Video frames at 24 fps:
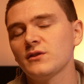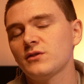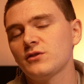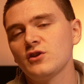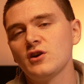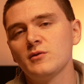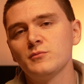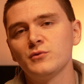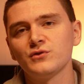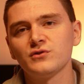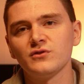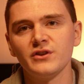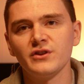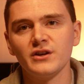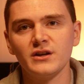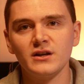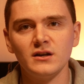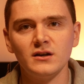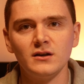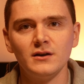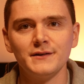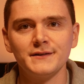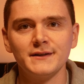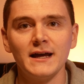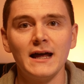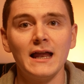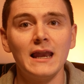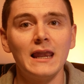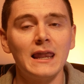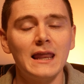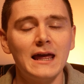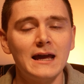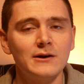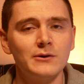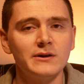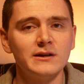the thermals on the card
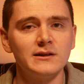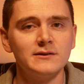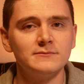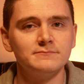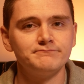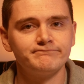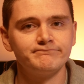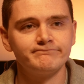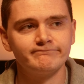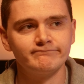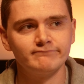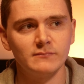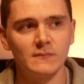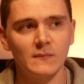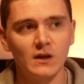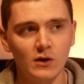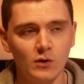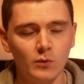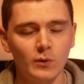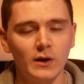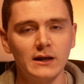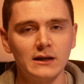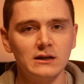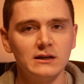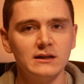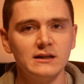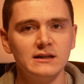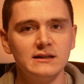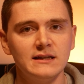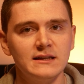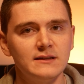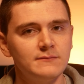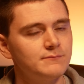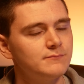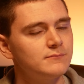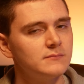allow it. Quite
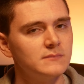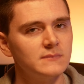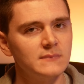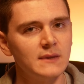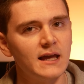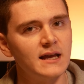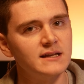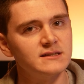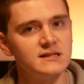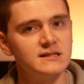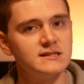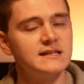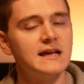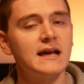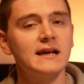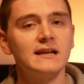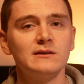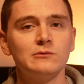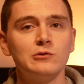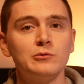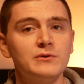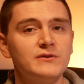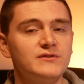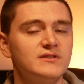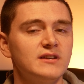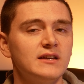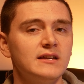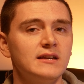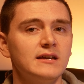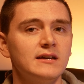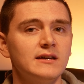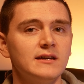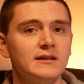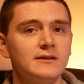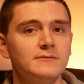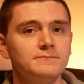clearly, that is exactly what we've seen
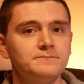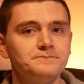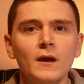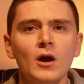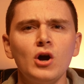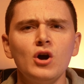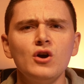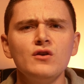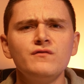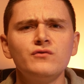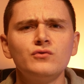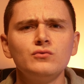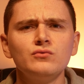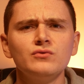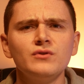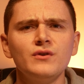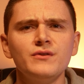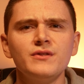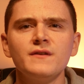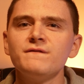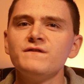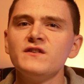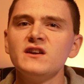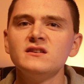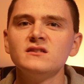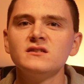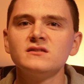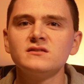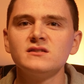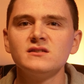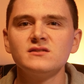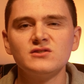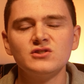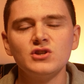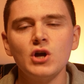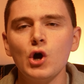here. Overall though, the Venus
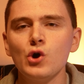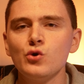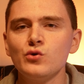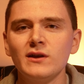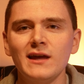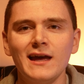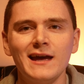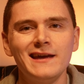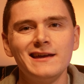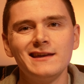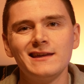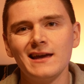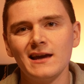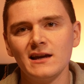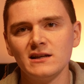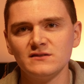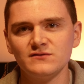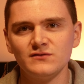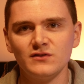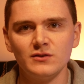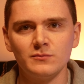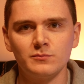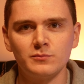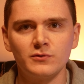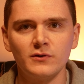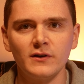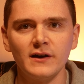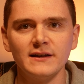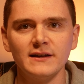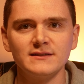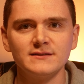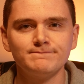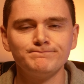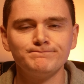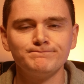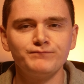is an okay case for the
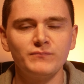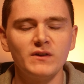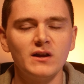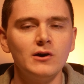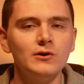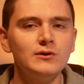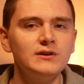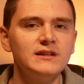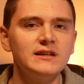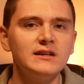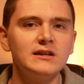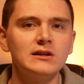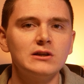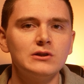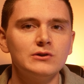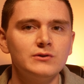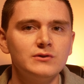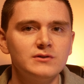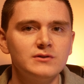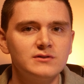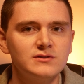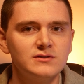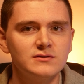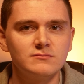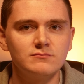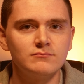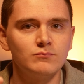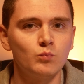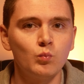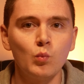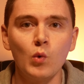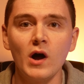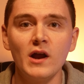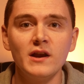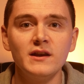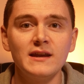price. It only includes
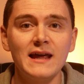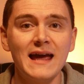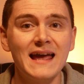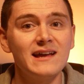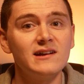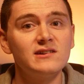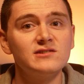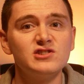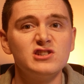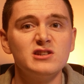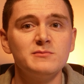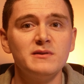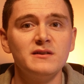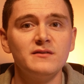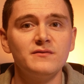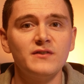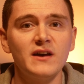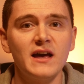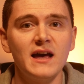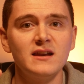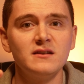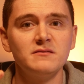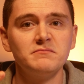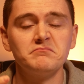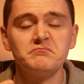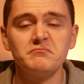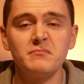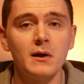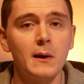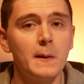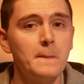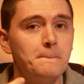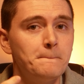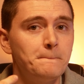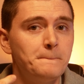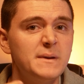one ARGB fan,
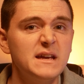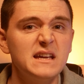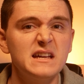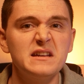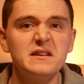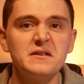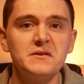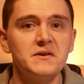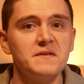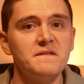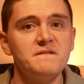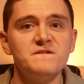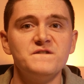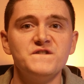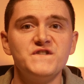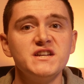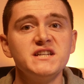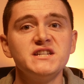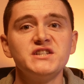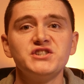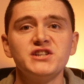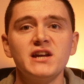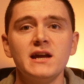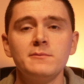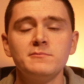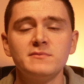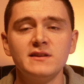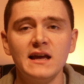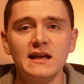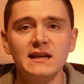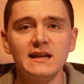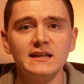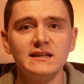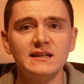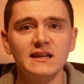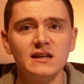a big V-shaped
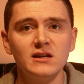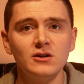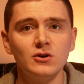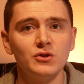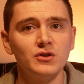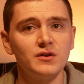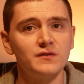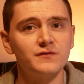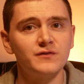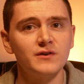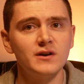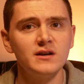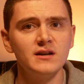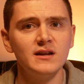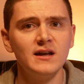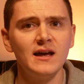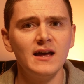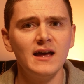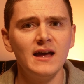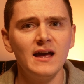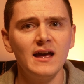LED on the front,